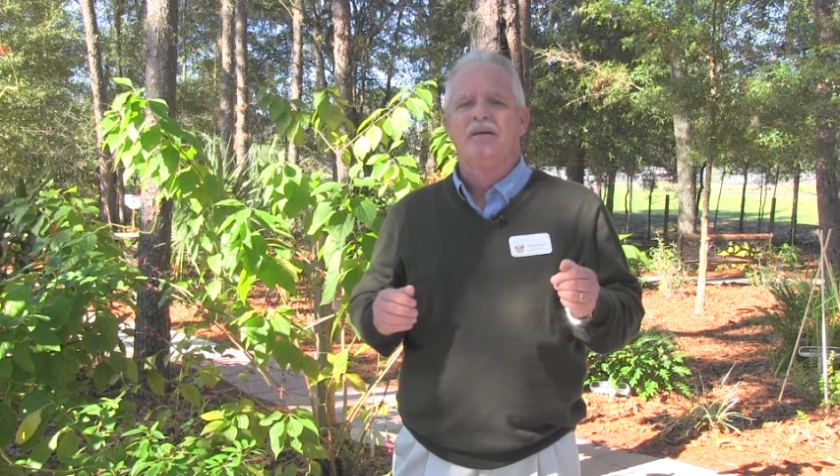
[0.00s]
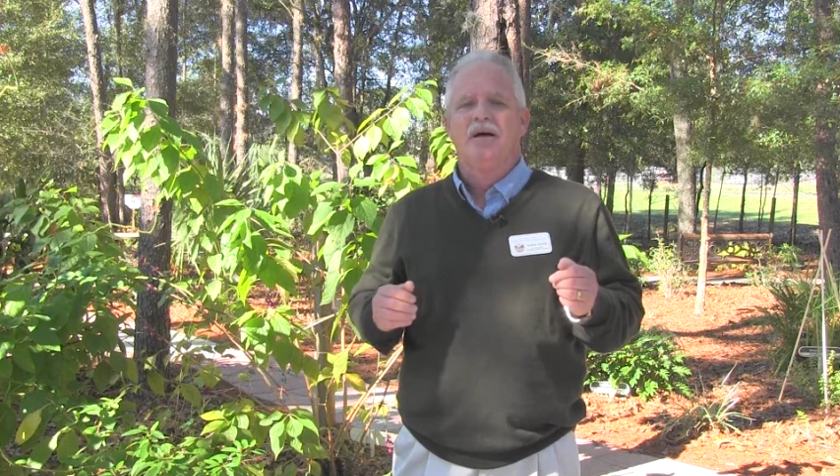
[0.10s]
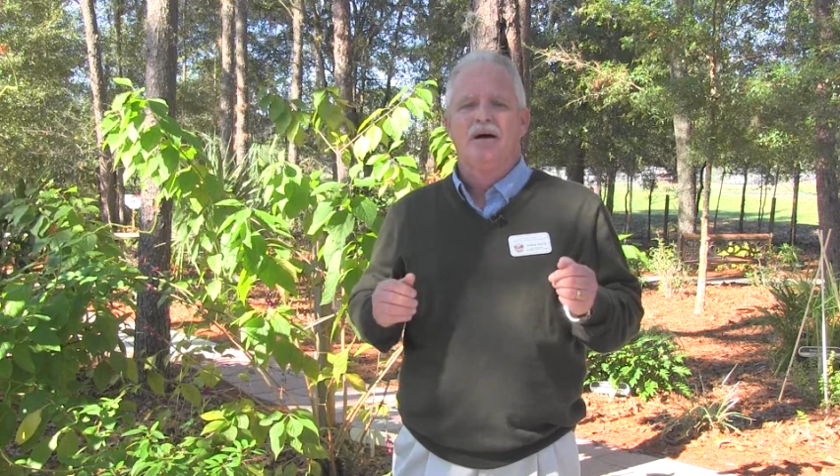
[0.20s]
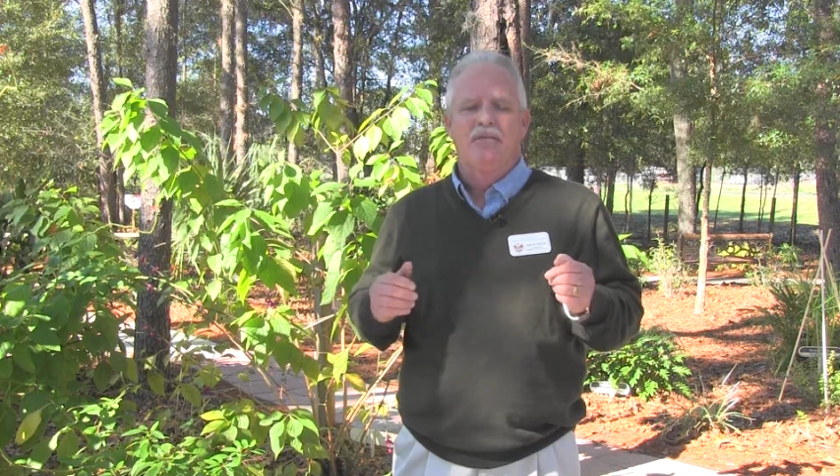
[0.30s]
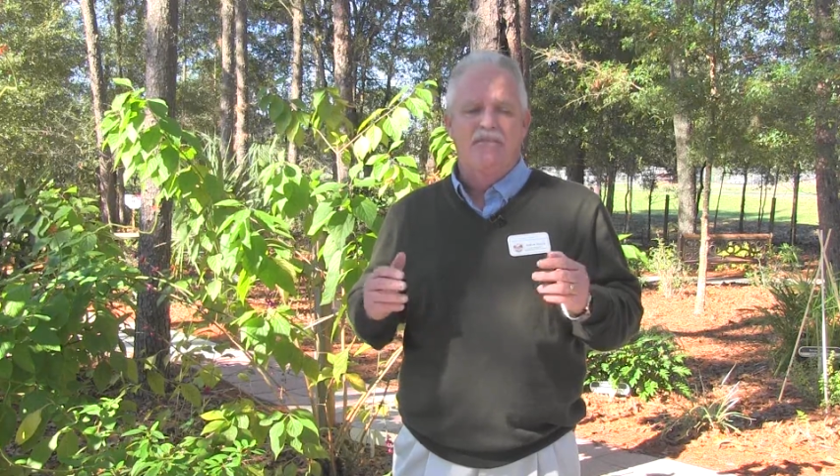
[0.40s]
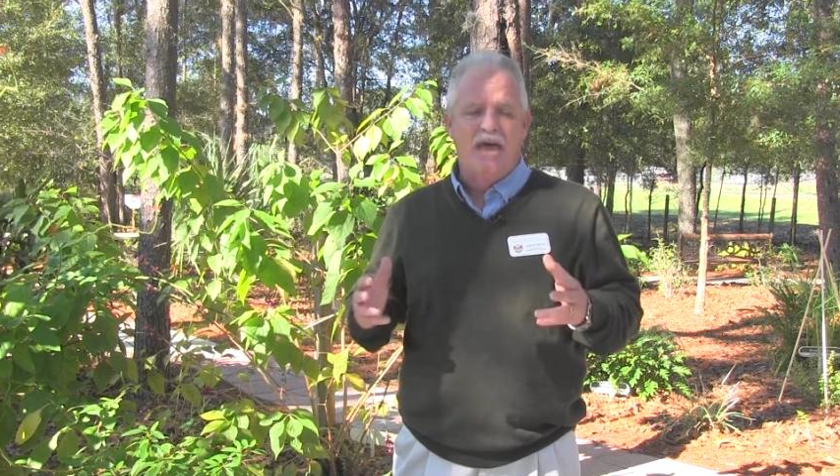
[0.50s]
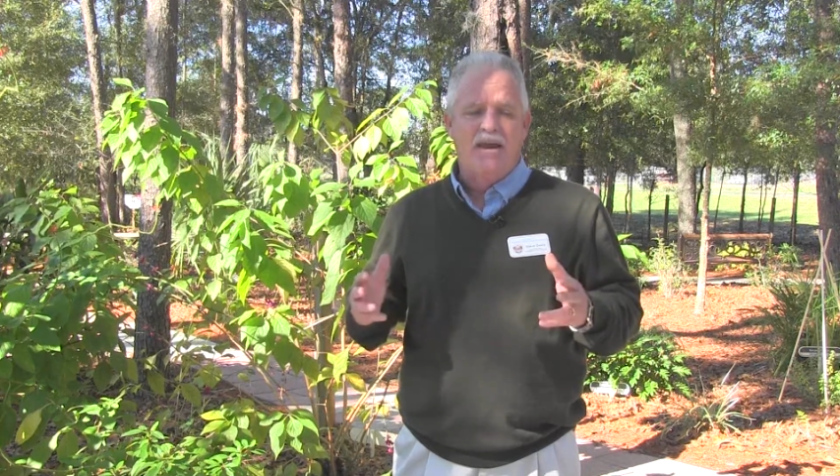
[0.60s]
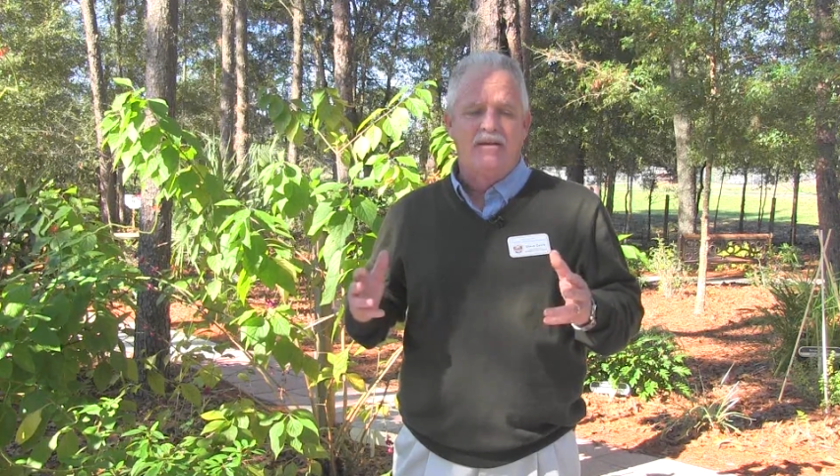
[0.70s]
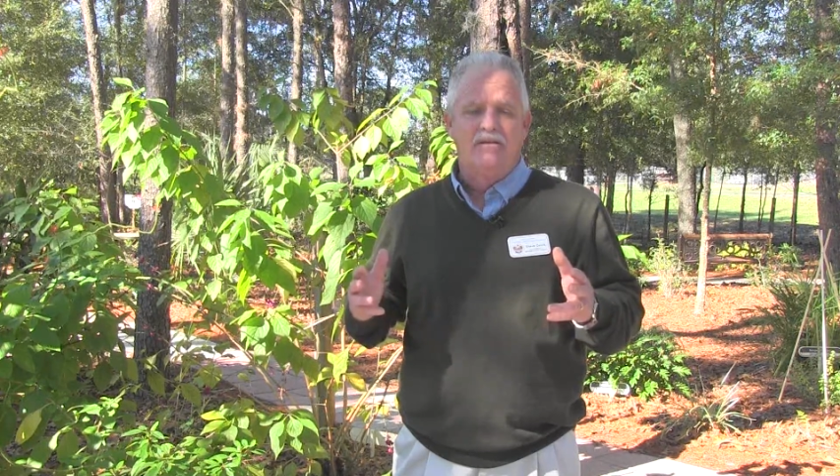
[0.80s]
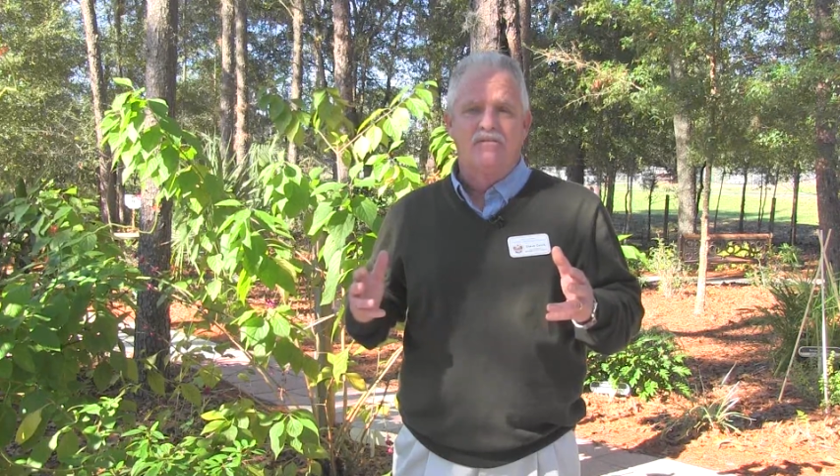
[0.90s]

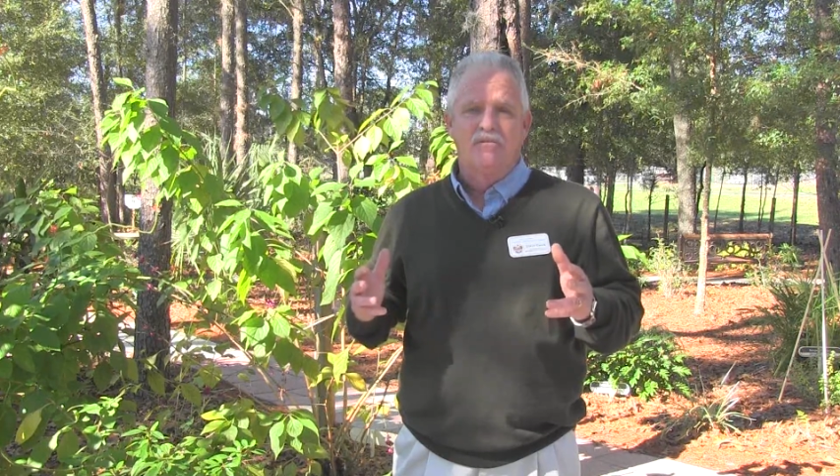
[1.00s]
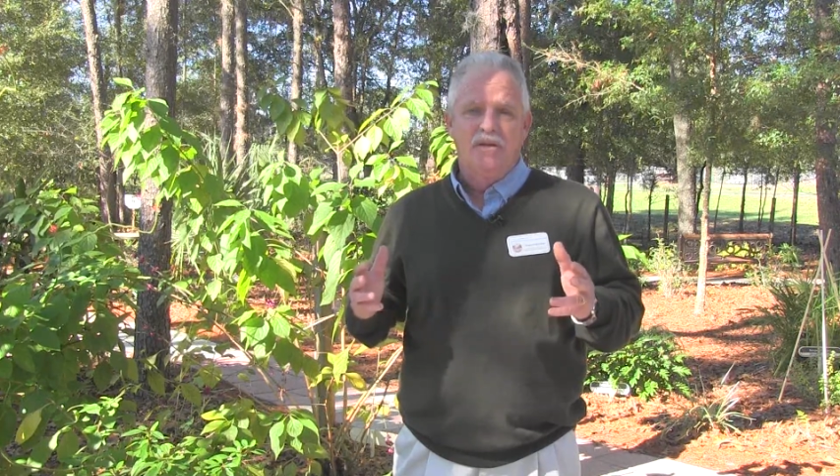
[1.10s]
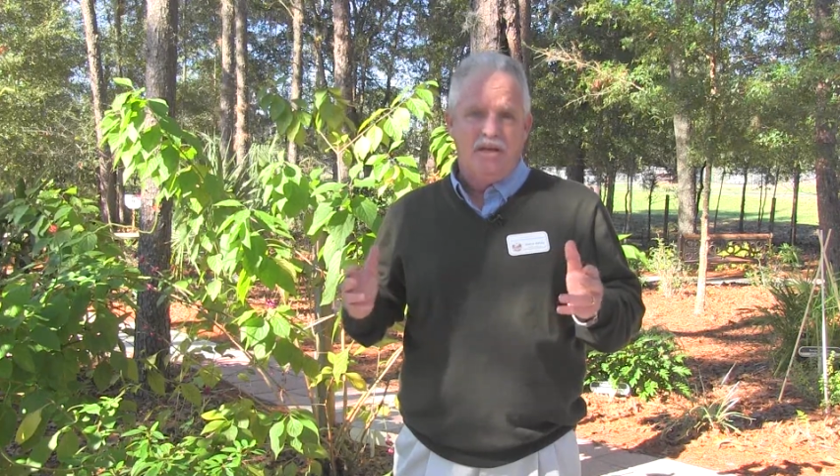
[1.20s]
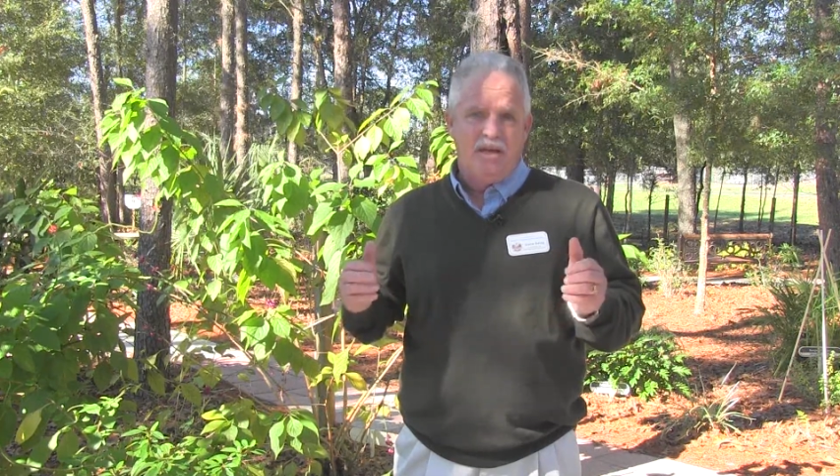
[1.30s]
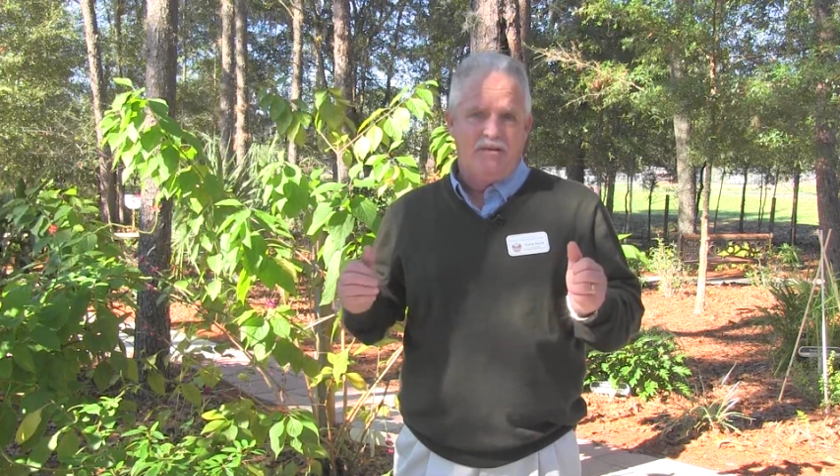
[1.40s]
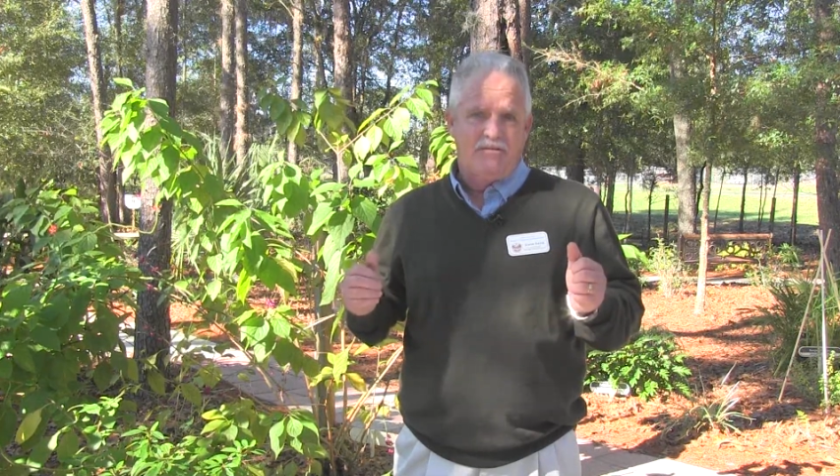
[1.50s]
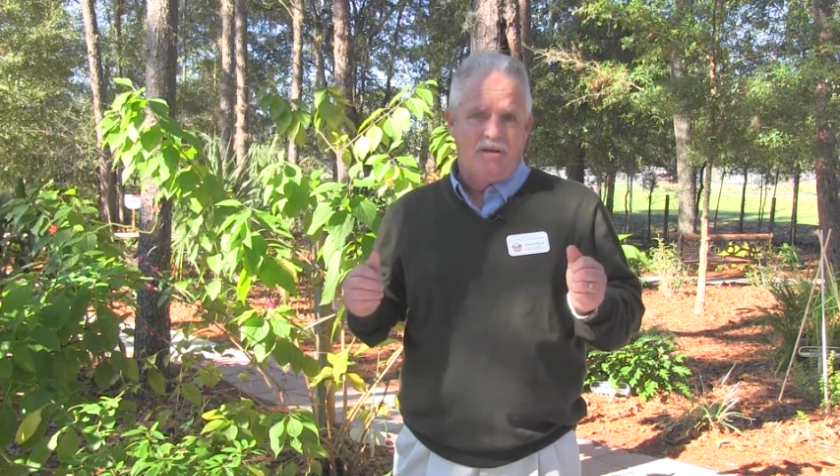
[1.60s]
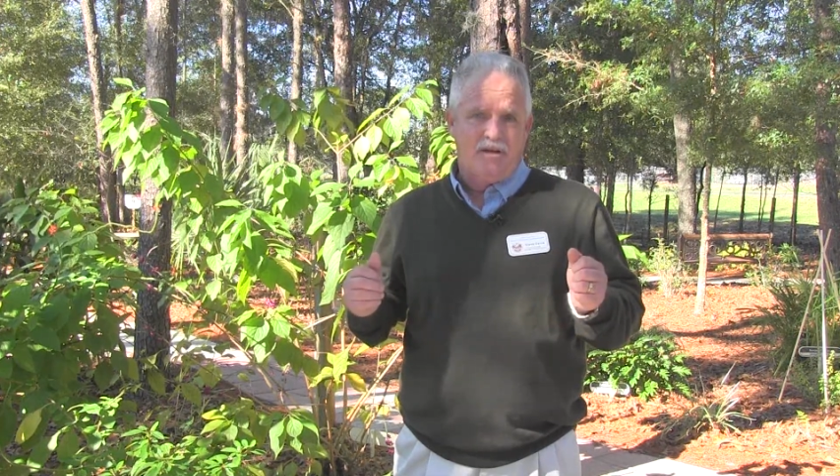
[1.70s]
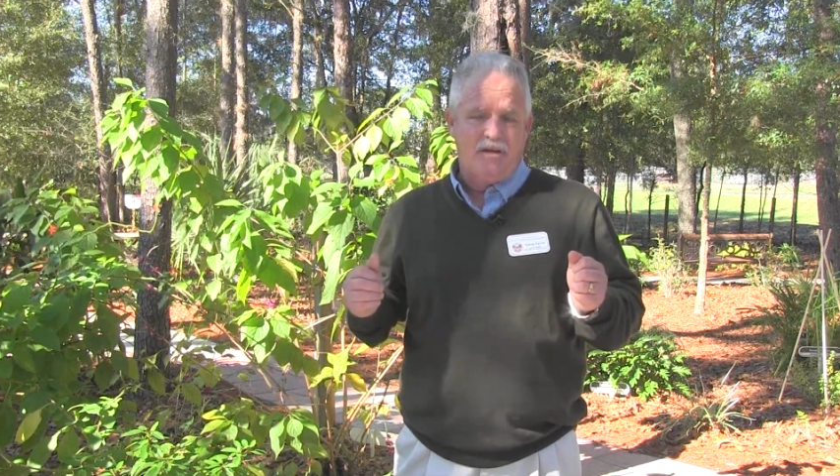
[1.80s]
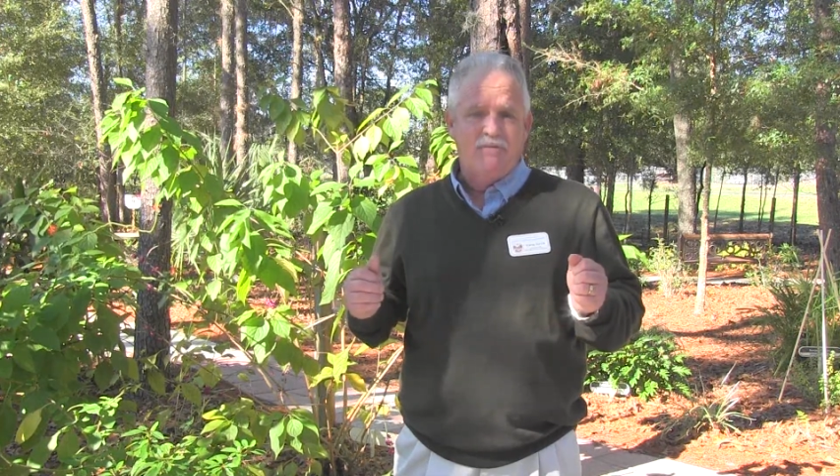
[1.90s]
That is
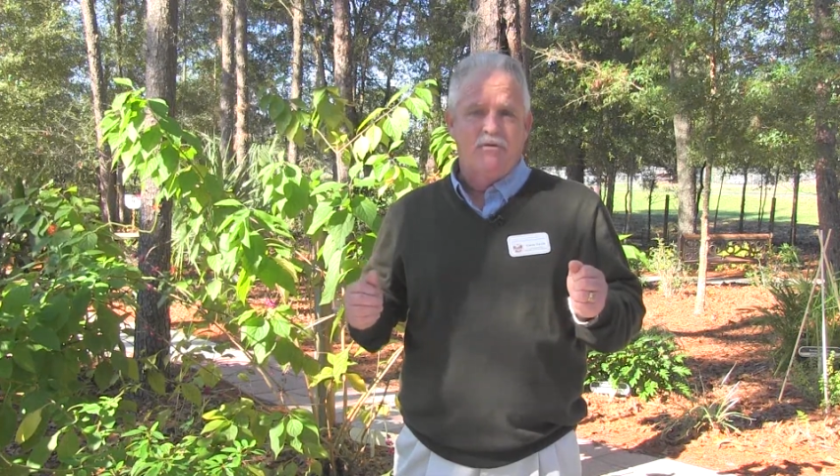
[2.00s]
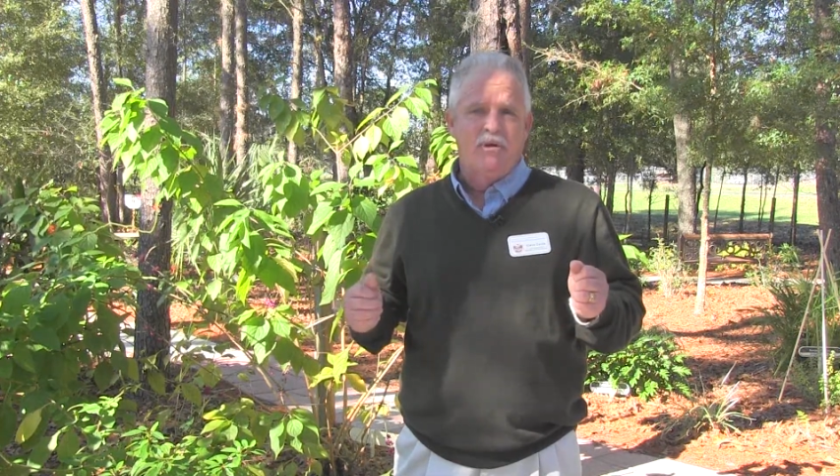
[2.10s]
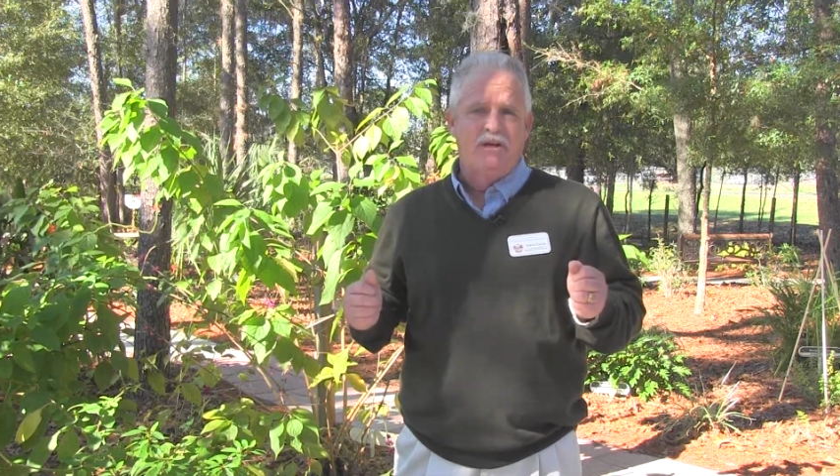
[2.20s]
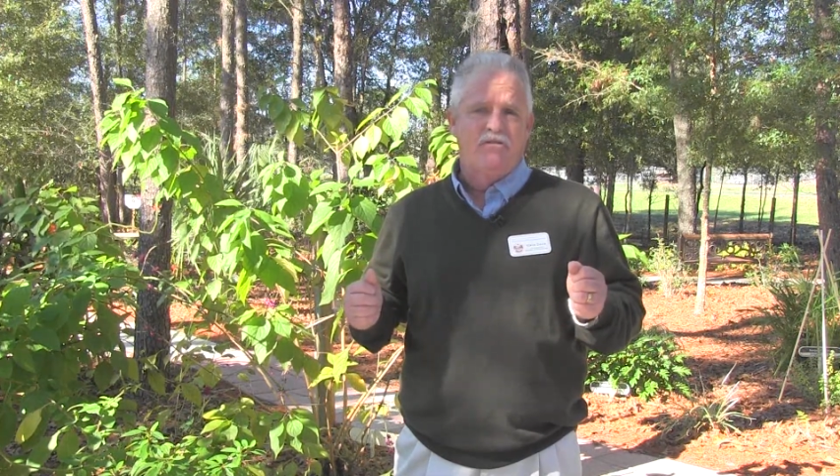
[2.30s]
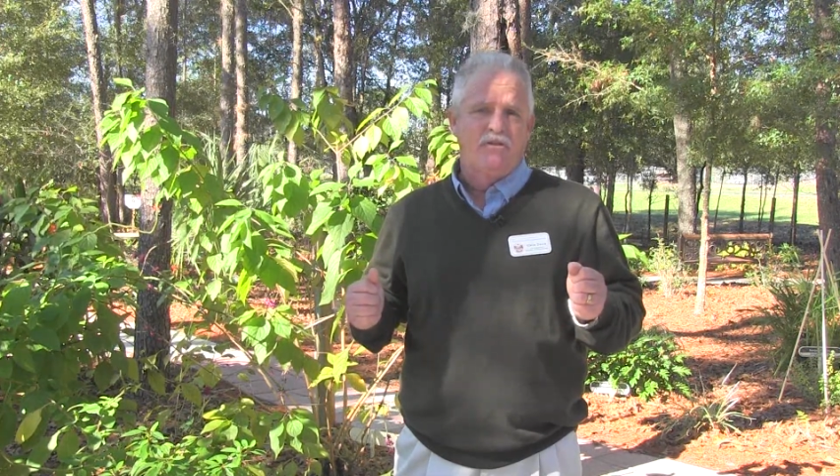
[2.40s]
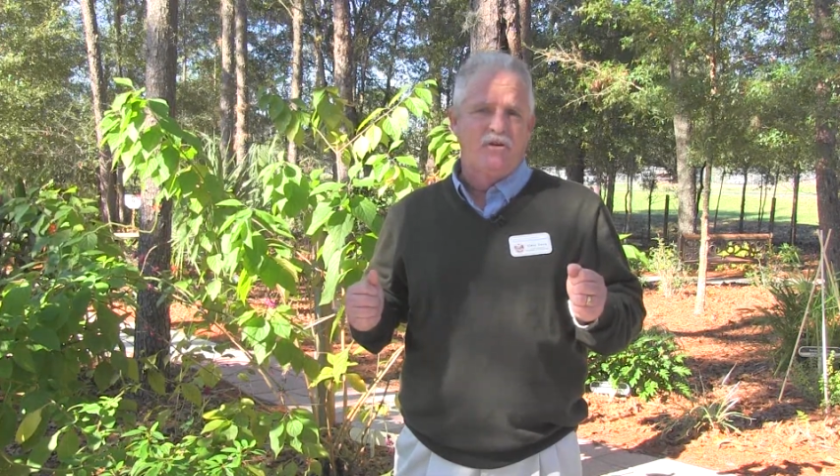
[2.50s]
information